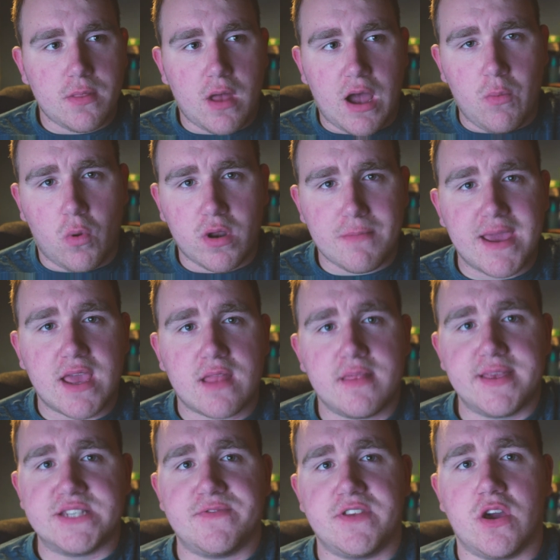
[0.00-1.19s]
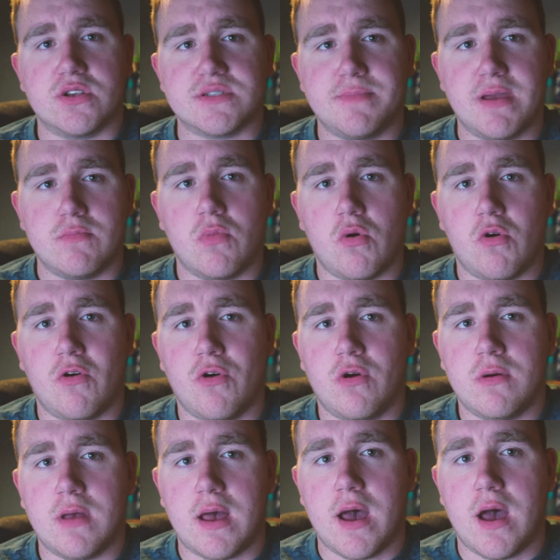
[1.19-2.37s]
I want to make these videos a bit more
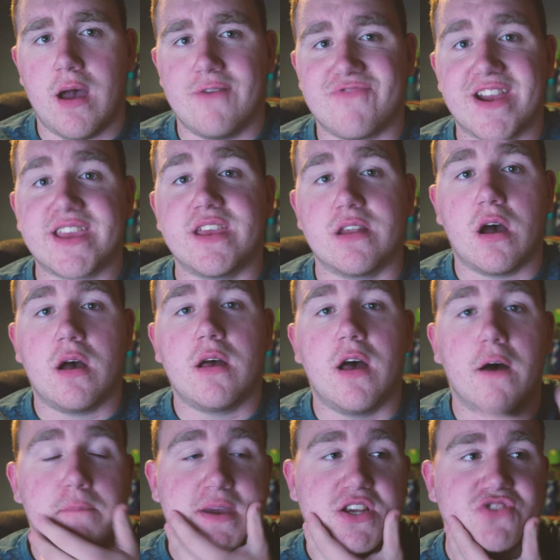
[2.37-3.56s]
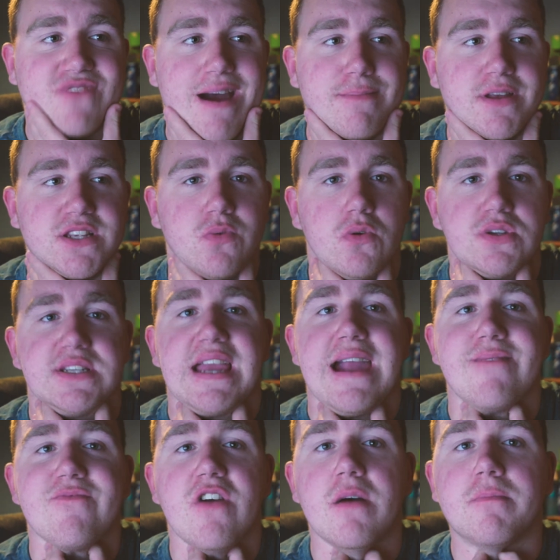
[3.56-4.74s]
regular of me just rambling towards the
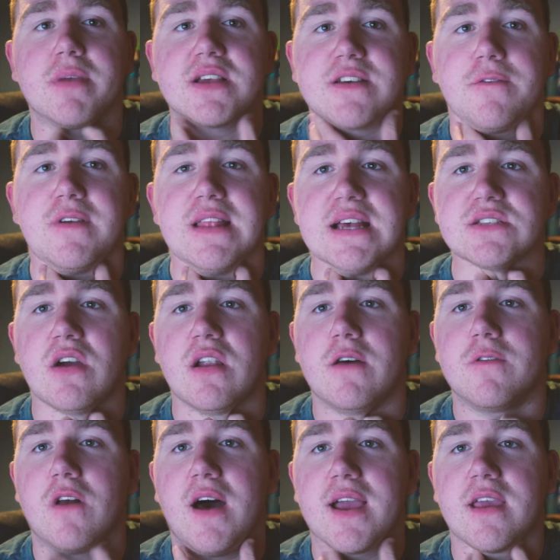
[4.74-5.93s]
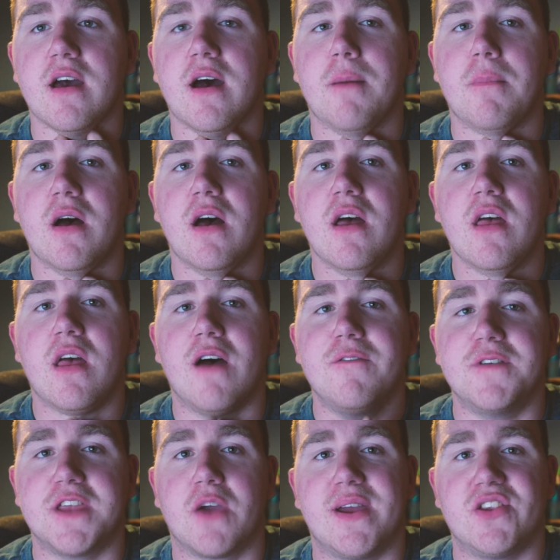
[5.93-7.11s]
camera because I think that's kind of like a
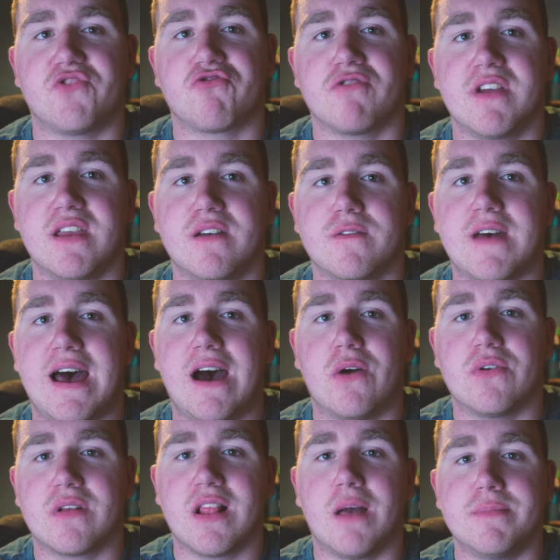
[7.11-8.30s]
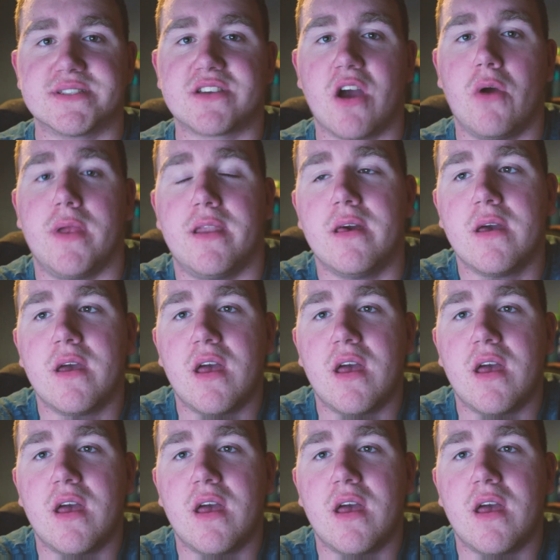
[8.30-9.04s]
video entry of how the club is going.